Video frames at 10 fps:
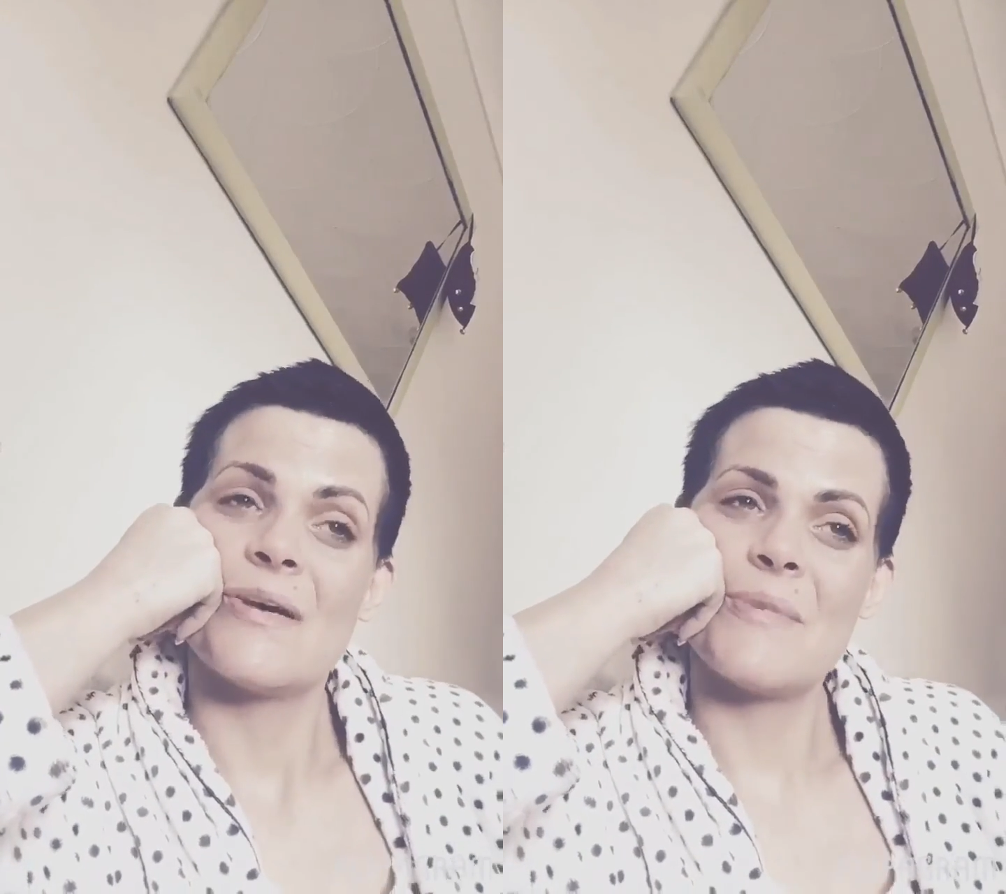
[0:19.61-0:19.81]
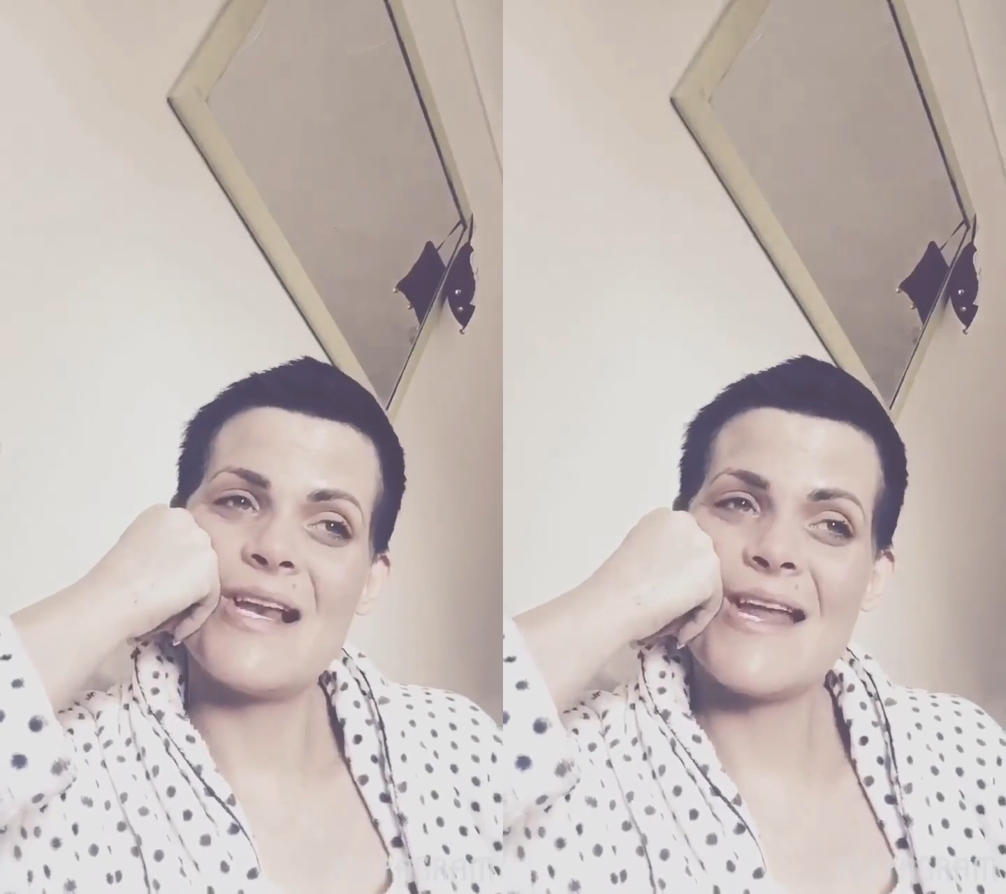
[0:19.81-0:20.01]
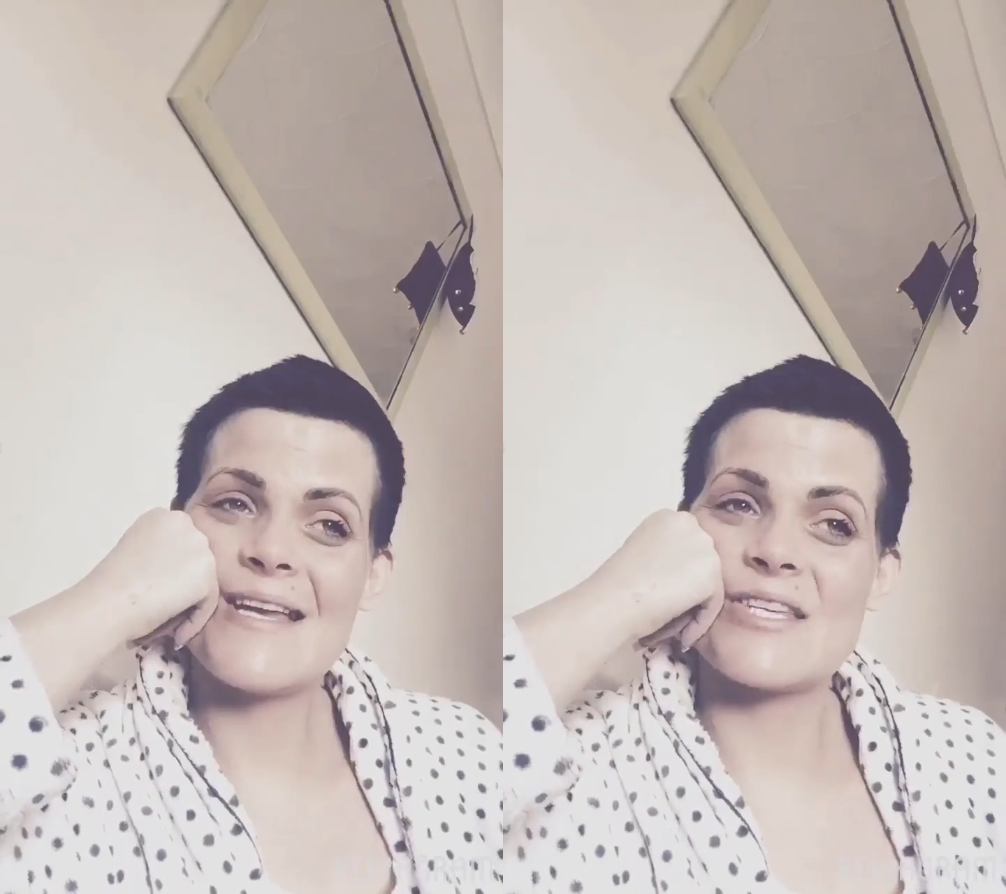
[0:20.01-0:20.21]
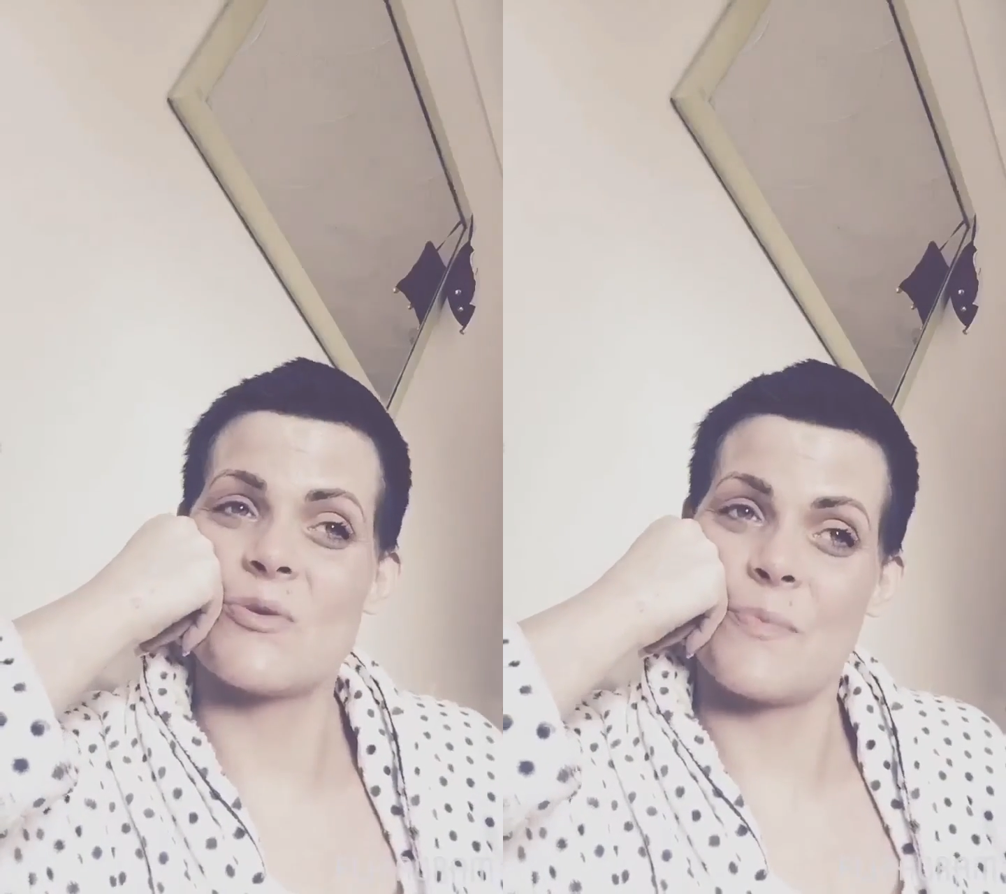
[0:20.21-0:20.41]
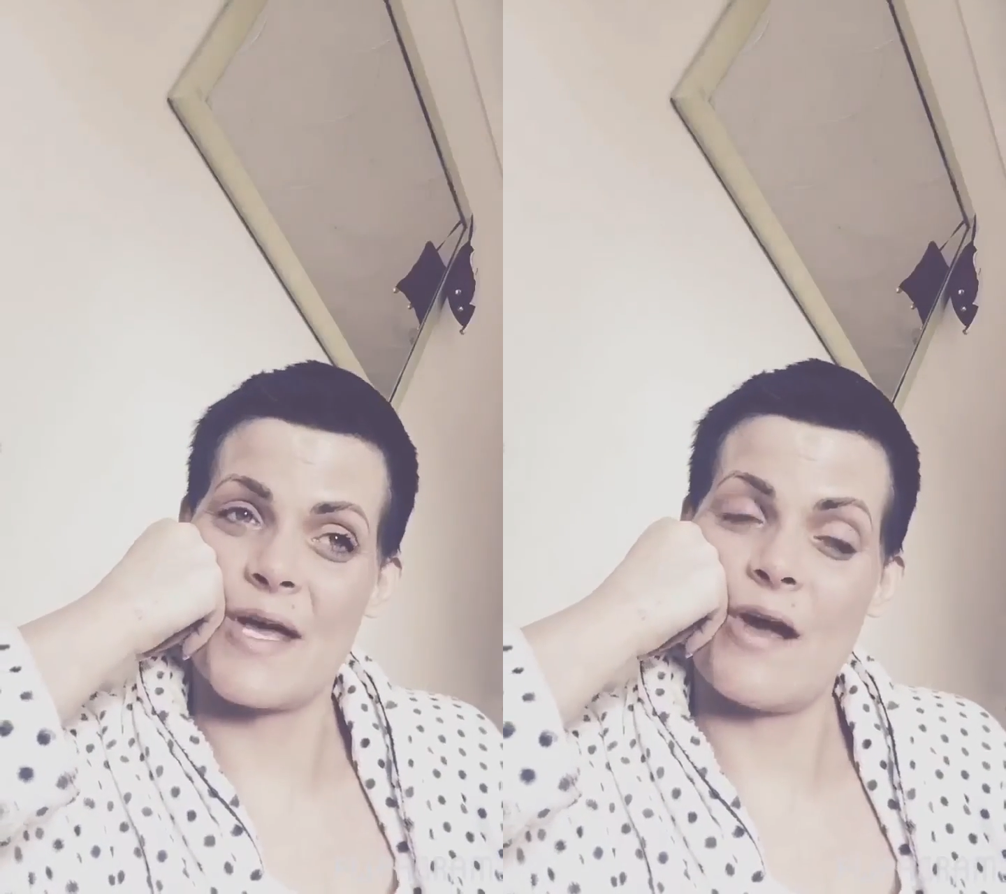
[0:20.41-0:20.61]
A
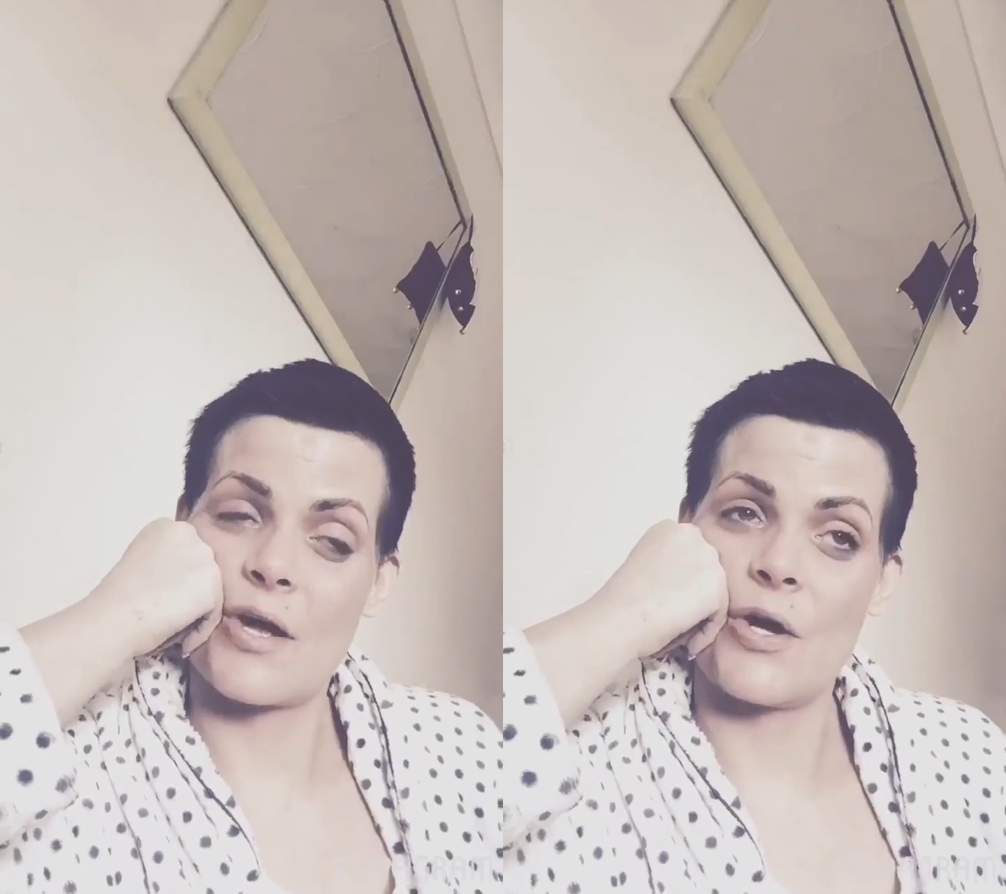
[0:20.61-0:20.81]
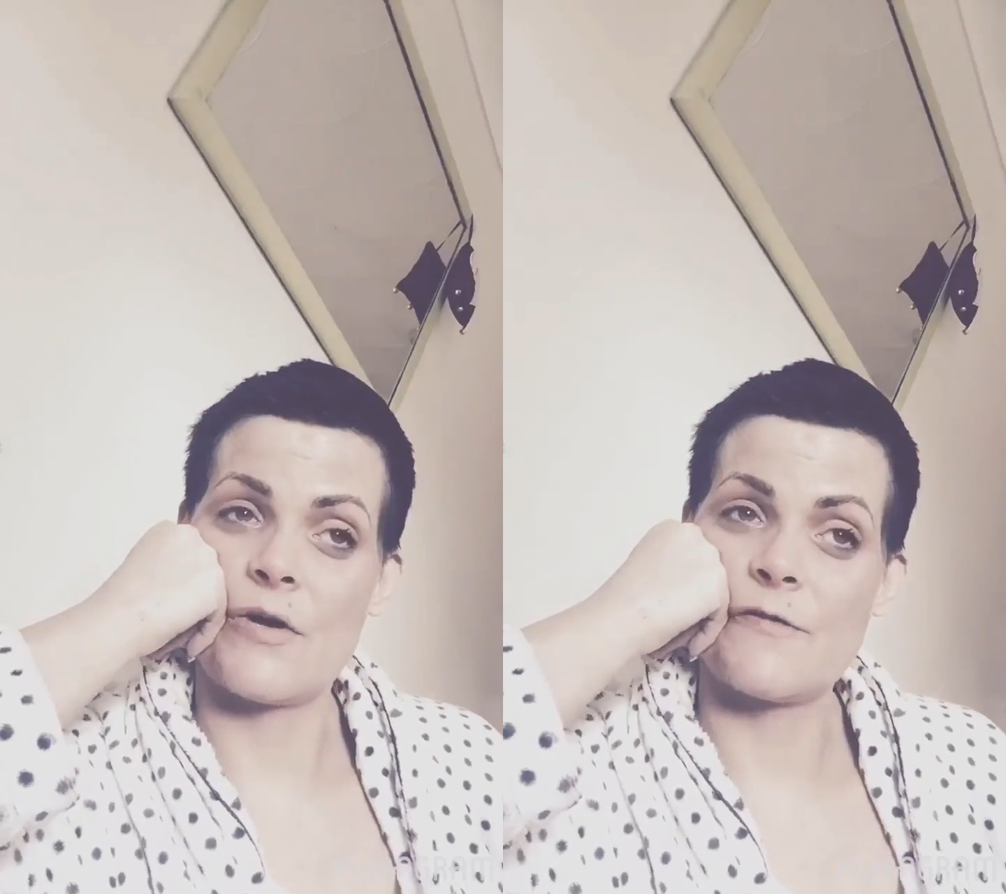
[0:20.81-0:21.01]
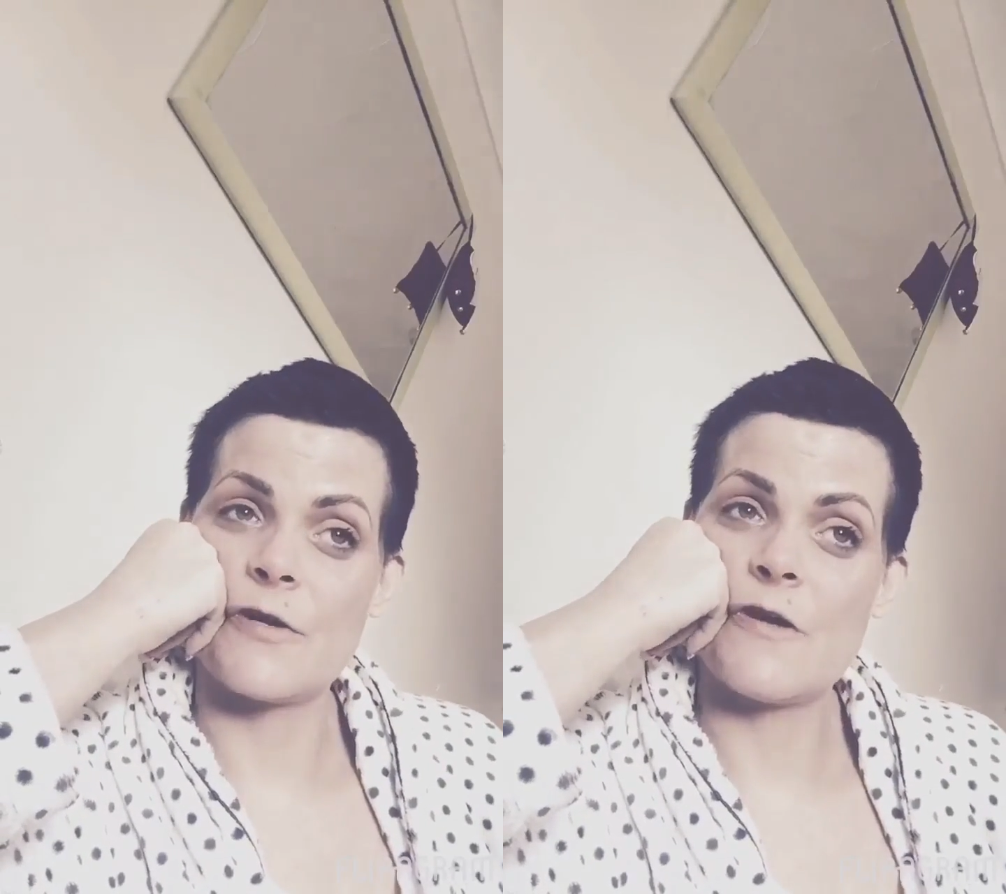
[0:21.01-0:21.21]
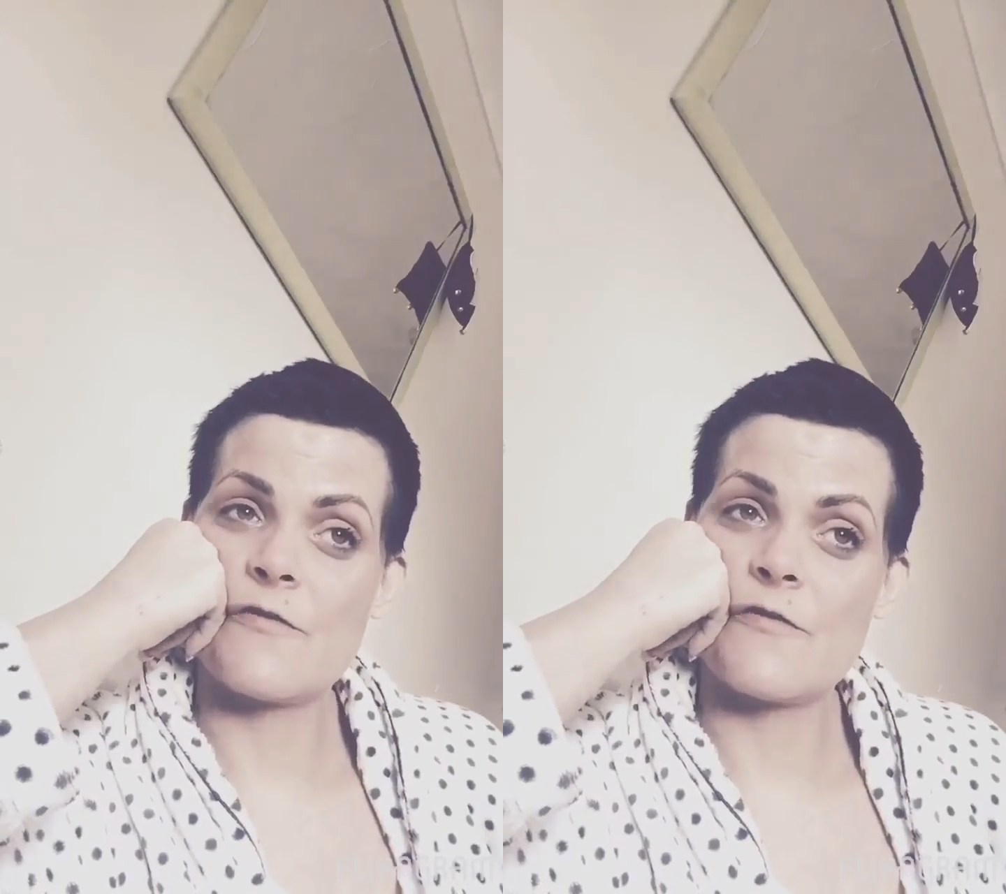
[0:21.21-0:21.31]
little bit hungover